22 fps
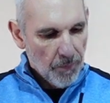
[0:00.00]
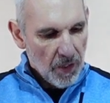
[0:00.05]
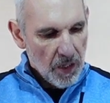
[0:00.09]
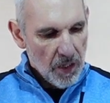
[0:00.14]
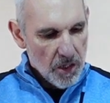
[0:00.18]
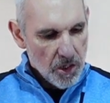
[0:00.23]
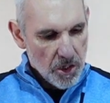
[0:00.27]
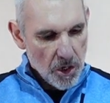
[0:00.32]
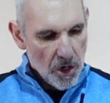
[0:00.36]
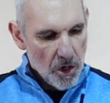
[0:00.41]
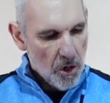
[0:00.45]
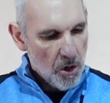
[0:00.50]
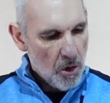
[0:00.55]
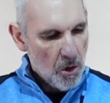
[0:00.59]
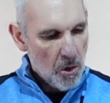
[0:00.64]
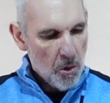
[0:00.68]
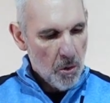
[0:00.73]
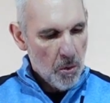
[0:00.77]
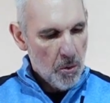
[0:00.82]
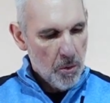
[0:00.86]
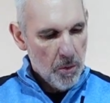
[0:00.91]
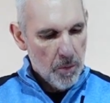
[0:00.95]

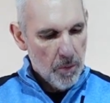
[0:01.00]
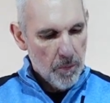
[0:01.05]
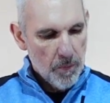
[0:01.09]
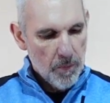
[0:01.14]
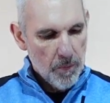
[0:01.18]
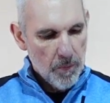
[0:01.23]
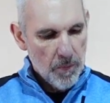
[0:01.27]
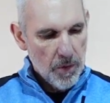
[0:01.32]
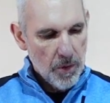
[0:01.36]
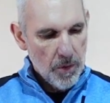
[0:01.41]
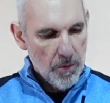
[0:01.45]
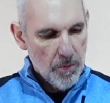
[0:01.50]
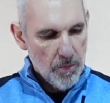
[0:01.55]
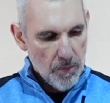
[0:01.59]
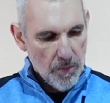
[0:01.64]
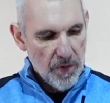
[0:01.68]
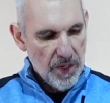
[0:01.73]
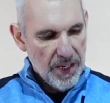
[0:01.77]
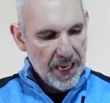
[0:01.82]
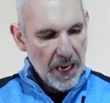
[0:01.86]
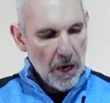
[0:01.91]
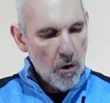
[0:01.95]
So
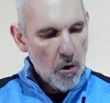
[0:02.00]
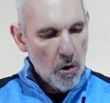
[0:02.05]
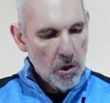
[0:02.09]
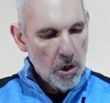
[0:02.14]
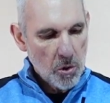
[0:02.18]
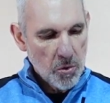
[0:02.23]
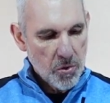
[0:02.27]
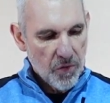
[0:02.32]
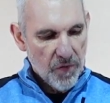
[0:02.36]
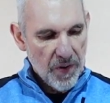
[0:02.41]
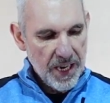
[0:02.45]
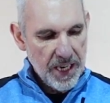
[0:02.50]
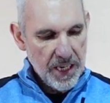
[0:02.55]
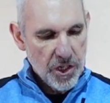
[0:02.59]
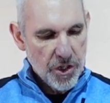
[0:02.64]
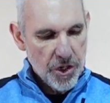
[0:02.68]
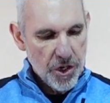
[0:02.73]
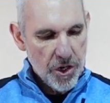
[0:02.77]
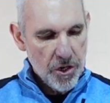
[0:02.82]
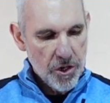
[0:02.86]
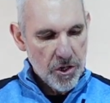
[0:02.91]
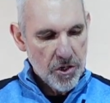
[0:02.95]
you get all those
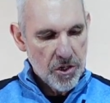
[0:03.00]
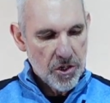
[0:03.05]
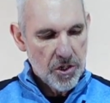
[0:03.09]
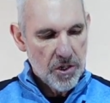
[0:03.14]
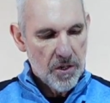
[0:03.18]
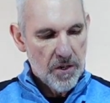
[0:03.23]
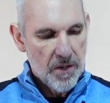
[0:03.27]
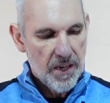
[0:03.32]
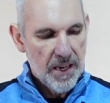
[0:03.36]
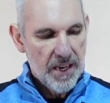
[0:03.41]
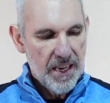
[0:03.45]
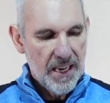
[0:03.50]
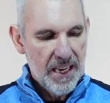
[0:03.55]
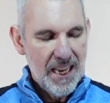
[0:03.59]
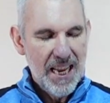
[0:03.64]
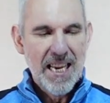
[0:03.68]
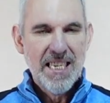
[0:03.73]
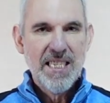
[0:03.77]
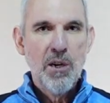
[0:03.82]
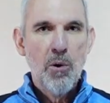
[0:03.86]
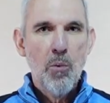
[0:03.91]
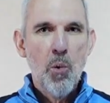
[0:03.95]
features.
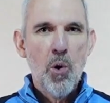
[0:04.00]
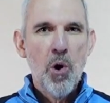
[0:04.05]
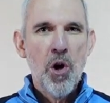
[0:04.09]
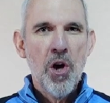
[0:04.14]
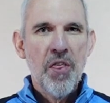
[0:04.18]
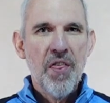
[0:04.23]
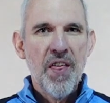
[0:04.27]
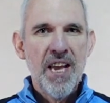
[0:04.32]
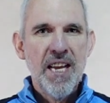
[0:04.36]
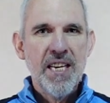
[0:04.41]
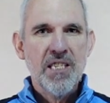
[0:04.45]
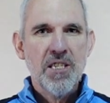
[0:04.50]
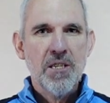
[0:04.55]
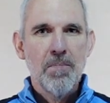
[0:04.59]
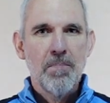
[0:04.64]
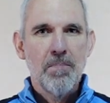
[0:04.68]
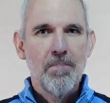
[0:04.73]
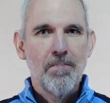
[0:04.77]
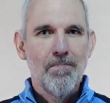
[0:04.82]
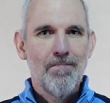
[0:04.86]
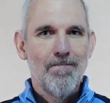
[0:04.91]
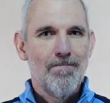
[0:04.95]
Is it worth it?
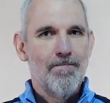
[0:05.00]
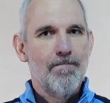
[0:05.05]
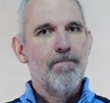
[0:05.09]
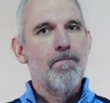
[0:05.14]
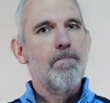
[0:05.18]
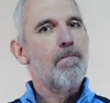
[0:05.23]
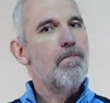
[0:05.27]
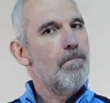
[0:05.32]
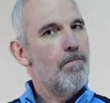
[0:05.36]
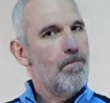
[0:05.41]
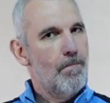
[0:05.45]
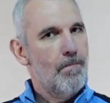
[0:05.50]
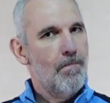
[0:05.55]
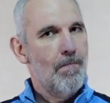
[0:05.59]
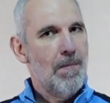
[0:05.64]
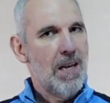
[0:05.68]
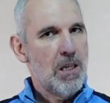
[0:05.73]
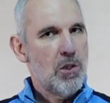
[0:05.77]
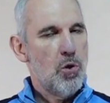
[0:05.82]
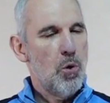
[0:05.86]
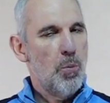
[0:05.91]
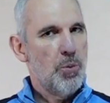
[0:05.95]

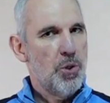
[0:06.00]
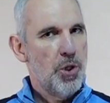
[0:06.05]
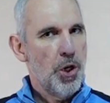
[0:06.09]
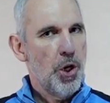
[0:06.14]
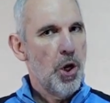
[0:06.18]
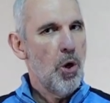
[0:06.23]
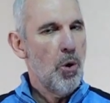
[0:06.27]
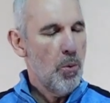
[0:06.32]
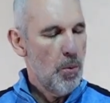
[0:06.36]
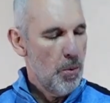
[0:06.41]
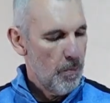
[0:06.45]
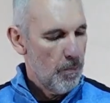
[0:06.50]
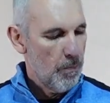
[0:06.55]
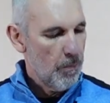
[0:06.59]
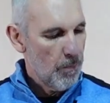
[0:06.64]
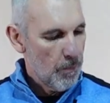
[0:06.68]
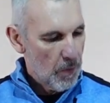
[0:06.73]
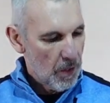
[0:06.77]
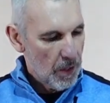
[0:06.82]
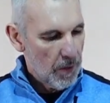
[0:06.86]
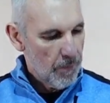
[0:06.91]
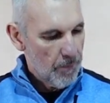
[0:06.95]
That's up to you.
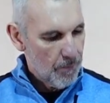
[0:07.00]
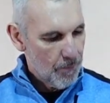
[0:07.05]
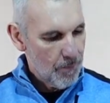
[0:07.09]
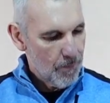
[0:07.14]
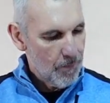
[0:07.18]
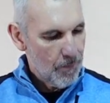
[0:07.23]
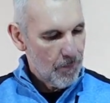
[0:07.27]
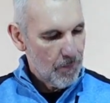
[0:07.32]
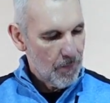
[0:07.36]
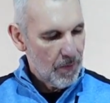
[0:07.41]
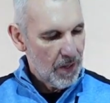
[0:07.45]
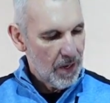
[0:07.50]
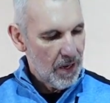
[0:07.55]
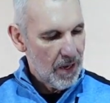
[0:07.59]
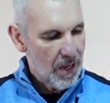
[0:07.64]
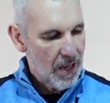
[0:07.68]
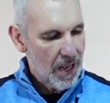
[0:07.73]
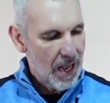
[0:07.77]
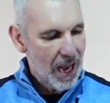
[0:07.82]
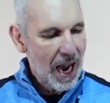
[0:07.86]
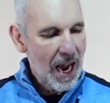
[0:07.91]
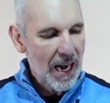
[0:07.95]

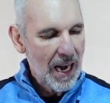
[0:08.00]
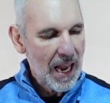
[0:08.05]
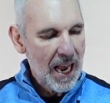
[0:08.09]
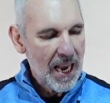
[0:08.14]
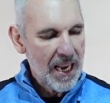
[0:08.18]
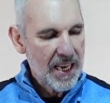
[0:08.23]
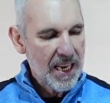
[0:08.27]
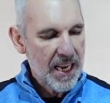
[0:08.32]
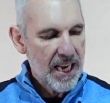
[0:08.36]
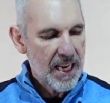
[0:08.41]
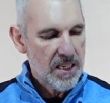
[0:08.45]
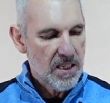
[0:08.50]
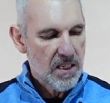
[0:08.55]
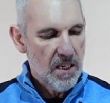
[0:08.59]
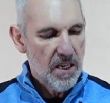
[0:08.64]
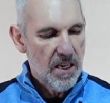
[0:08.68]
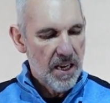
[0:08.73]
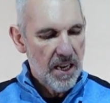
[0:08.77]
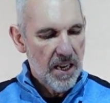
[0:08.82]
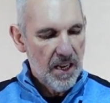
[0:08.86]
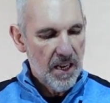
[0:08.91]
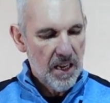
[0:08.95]
I like it.
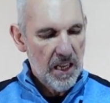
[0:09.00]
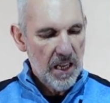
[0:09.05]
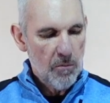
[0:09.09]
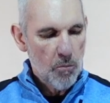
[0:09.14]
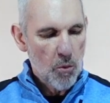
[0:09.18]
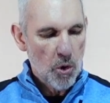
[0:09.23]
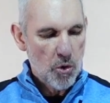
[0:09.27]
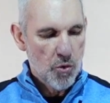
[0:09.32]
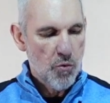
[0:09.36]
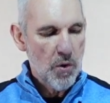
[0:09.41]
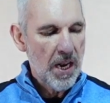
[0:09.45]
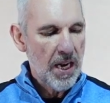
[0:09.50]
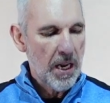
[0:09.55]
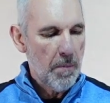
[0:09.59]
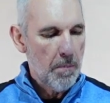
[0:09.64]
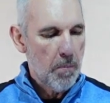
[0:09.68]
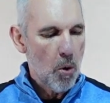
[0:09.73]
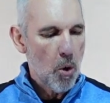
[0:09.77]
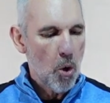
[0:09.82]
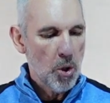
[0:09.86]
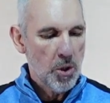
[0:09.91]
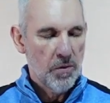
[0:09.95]
What's really
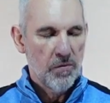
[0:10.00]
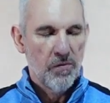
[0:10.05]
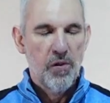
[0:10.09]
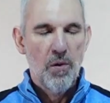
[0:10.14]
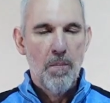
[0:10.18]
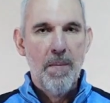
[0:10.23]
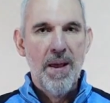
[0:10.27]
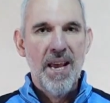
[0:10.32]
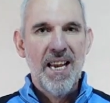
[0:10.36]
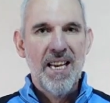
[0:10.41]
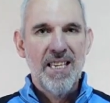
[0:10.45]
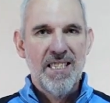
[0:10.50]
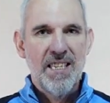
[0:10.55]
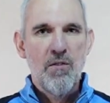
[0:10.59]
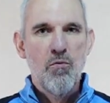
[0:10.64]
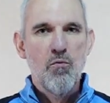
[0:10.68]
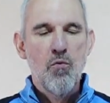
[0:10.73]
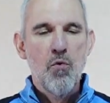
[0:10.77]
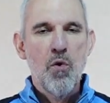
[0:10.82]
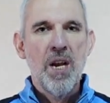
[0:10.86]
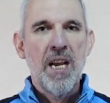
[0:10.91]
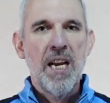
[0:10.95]
important for me is it
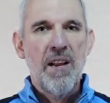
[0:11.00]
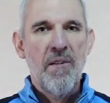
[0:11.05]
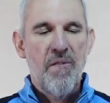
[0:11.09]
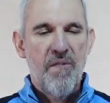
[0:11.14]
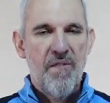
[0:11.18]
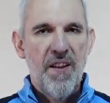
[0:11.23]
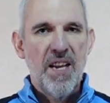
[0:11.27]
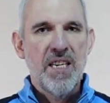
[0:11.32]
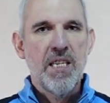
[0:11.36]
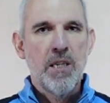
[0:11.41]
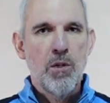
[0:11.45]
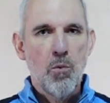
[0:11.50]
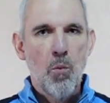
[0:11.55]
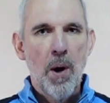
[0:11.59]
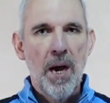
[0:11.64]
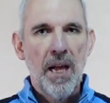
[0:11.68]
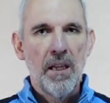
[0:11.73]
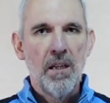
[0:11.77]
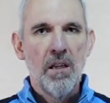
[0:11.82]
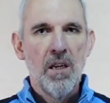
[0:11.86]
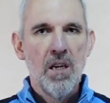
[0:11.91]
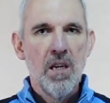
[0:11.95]
really fitted
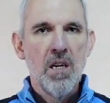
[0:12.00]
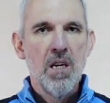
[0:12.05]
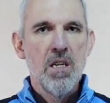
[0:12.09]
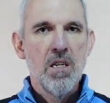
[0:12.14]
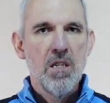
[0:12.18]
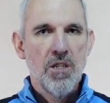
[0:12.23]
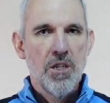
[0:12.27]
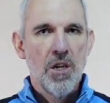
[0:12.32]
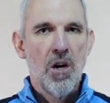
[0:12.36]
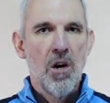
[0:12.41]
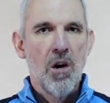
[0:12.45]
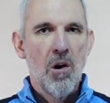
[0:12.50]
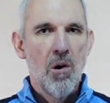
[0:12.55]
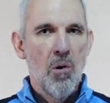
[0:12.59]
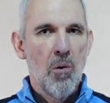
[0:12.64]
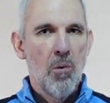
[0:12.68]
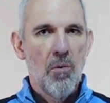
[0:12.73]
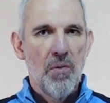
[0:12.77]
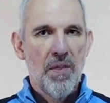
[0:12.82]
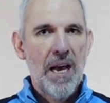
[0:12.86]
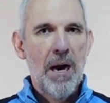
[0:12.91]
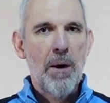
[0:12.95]
well.
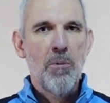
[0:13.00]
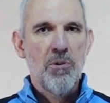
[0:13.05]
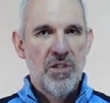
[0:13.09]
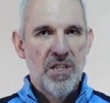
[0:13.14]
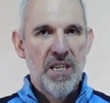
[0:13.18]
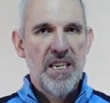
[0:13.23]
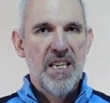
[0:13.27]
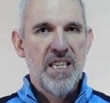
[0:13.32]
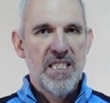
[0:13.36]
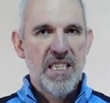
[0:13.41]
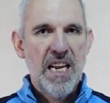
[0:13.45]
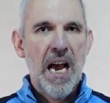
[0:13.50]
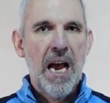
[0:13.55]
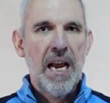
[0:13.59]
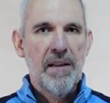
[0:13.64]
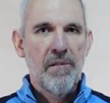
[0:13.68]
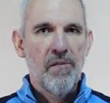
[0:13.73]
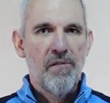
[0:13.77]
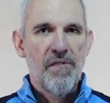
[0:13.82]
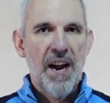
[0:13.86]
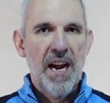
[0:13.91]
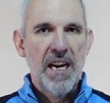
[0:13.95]
So that was the deciding
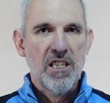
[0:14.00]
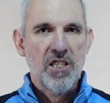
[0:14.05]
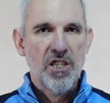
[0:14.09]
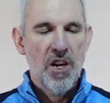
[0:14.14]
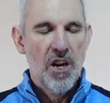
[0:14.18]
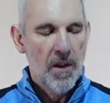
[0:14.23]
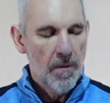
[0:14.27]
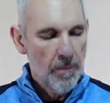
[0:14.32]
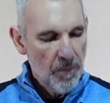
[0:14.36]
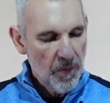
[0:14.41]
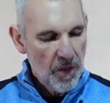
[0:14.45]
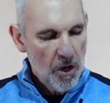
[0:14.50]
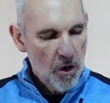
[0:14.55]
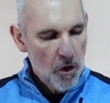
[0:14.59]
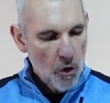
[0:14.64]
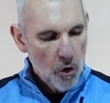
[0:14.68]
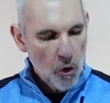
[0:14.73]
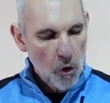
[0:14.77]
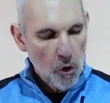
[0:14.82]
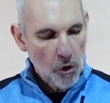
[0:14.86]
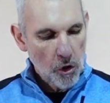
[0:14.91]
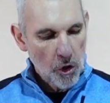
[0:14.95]
factor.
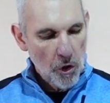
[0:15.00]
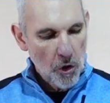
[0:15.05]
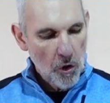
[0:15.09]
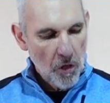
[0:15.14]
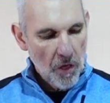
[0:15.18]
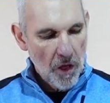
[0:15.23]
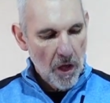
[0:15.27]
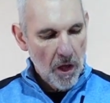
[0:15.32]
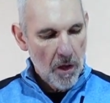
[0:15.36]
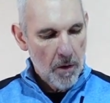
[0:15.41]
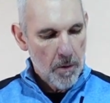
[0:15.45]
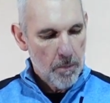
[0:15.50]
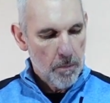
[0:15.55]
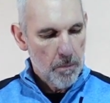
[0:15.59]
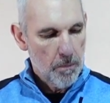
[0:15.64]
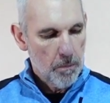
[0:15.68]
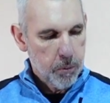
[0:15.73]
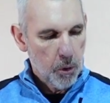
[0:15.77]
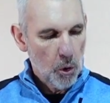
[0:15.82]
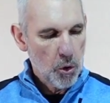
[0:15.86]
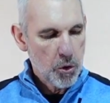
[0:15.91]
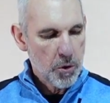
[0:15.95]
All the other
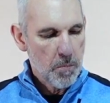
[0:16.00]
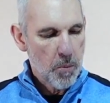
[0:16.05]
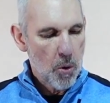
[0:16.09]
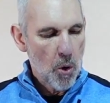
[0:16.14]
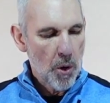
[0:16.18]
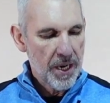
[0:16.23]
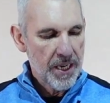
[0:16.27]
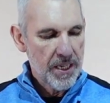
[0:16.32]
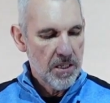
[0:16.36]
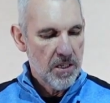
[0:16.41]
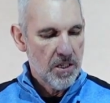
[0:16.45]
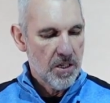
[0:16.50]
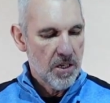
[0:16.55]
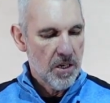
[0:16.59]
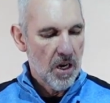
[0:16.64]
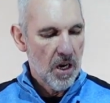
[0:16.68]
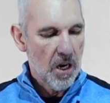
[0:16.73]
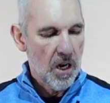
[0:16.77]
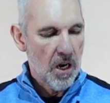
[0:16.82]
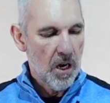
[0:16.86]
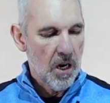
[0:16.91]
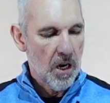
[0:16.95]
plus points
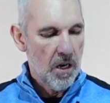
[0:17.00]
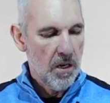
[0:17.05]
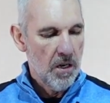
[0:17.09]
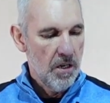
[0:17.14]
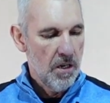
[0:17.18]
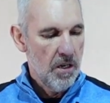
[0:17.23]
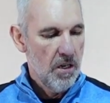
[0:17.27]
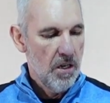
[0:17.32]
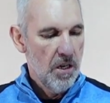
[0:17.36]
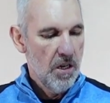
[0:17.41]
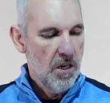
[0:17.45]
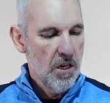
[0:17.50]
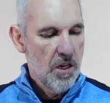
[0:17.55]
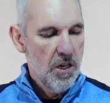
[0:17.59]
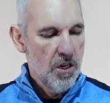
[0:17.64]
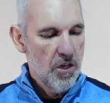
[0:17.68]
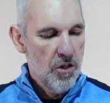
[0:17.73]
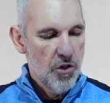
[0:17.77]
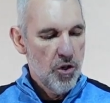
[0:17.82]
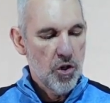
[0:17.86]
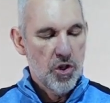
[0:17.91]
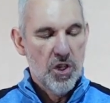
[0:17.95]
are
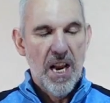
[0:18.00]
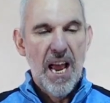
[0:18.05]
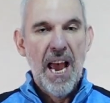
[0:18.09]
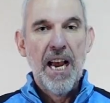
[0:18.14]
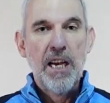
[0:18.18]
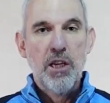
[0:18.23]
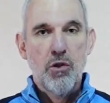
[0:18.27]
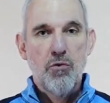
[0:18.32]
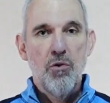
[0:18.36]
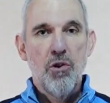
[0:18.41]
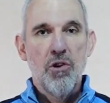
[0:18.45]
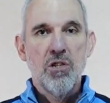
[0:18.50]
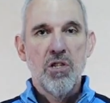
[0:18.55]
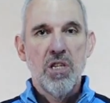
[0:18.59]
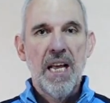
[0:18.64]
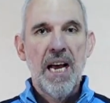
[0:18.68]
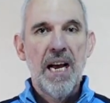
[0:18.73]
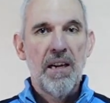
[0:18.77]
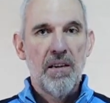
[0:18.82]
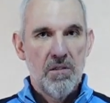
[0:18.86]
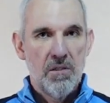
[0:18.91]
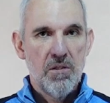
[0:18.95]
just extras
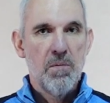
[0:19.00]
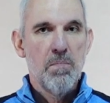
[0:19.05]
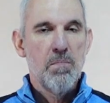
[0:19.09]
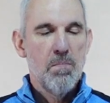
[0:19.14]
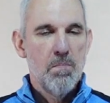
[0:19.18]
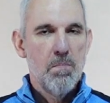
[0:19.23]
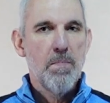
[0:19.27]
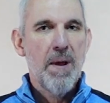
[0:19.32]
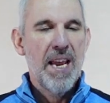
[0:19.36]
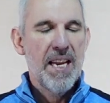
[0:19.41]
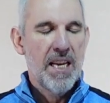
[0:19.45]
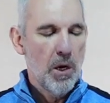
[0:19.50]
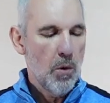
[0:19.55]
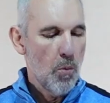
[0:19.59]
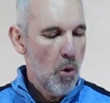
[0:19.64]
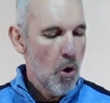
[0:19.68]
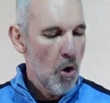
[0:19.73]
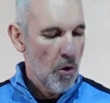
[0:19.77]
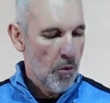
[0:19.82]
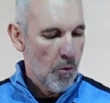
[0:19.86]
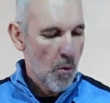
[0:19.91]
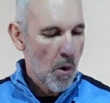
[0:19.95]
that make it
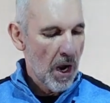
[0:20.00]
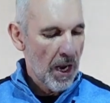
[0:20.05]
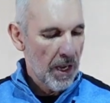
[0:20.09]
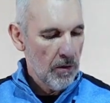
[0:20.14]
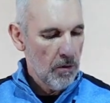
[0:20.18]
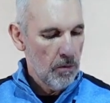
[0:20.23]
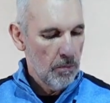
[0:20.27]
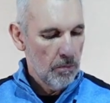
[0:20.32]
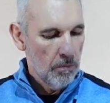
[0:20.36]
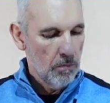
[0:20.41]
worthwhile.